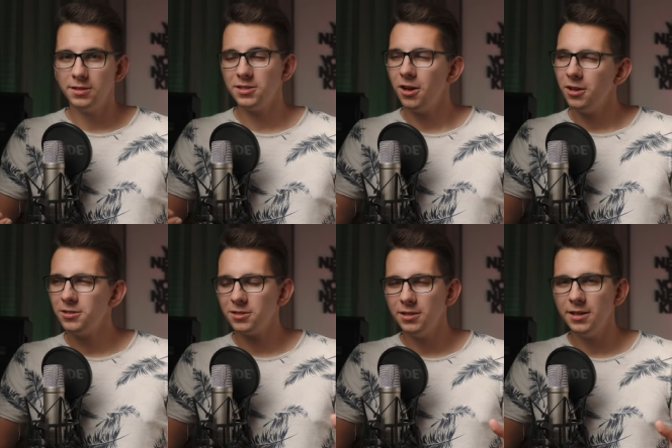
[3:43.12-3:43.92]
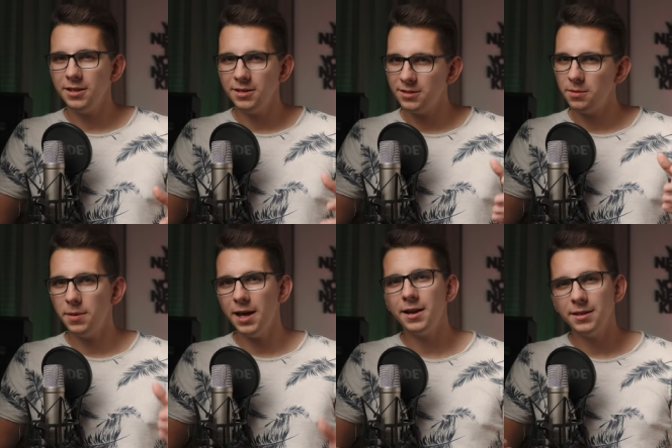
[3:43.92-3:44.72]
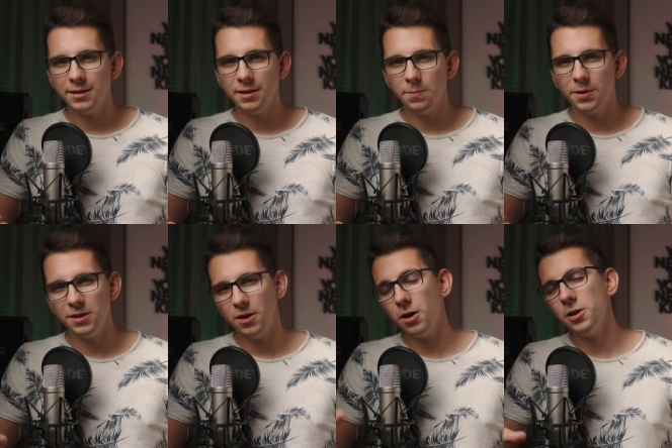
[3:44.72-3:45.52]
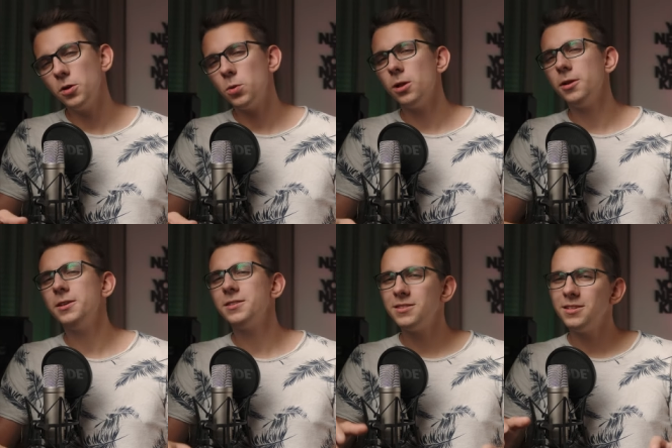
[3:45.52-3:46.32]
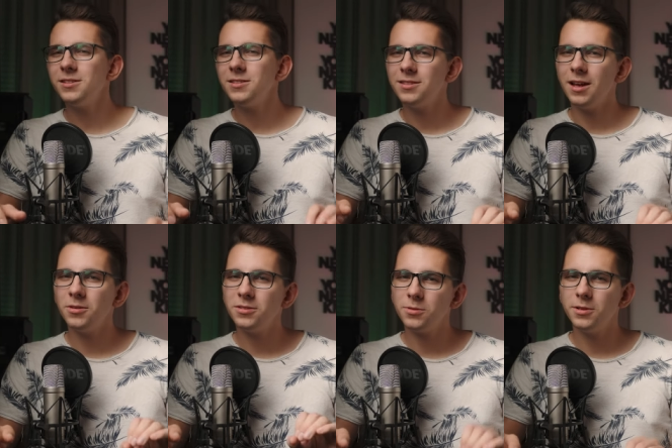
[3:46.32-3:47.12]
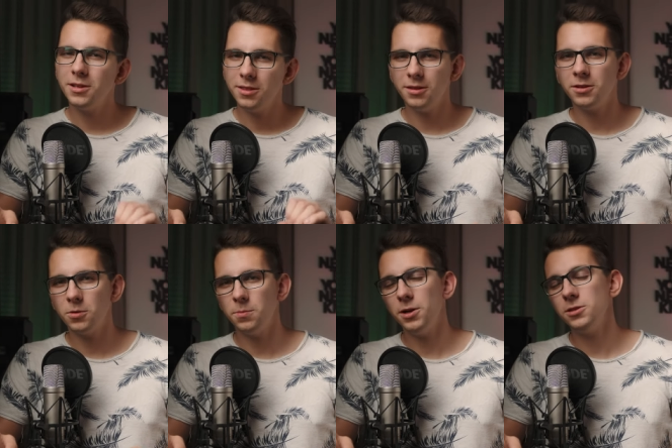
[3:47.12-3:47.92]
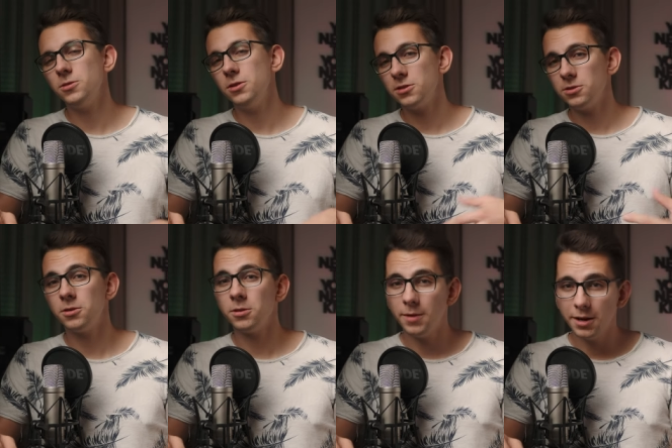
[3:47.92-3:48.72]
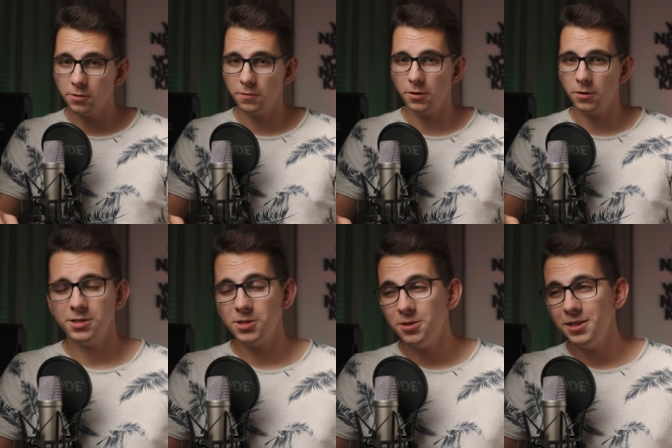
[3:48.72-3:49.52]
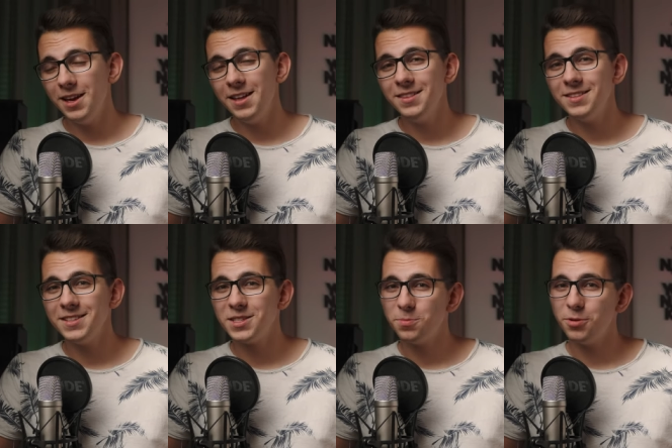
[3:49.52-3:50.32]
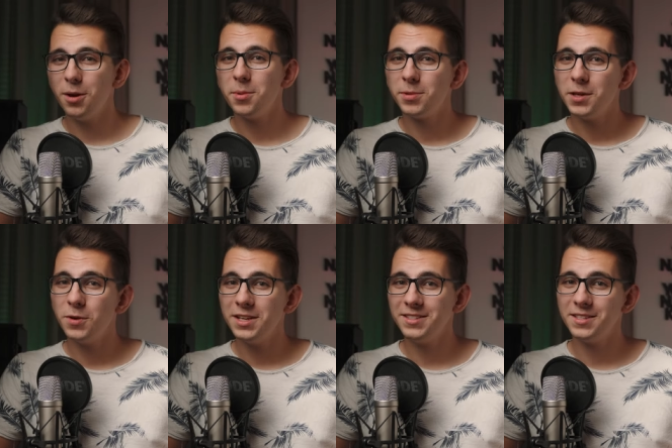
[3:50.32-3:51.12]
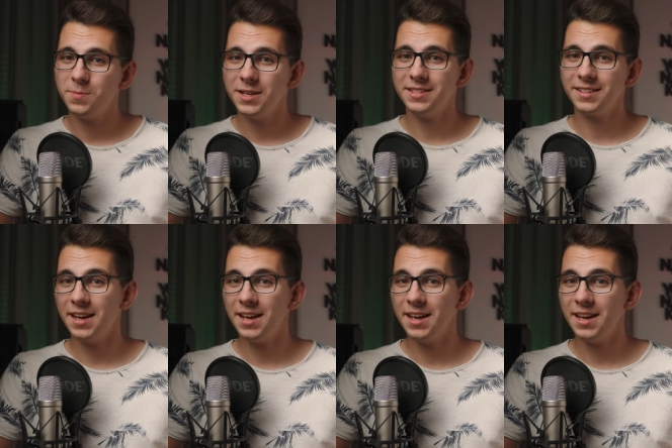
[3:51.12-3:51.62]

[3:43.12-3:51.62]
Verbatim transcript: This honestly isn't a bad idea, but the audio quality still sounds really thin compared to an external microphone. So in the end, it's probably wasted space in